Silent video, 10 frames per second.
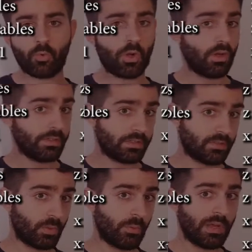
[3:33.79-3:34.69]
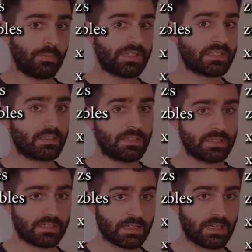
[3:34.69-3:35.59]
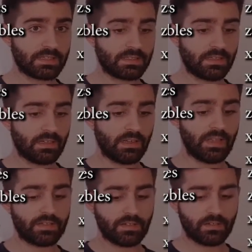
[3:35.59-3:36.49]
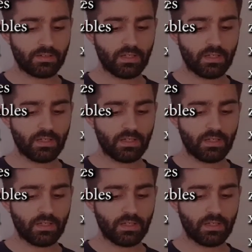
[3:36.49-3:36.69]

which we will be discussing later.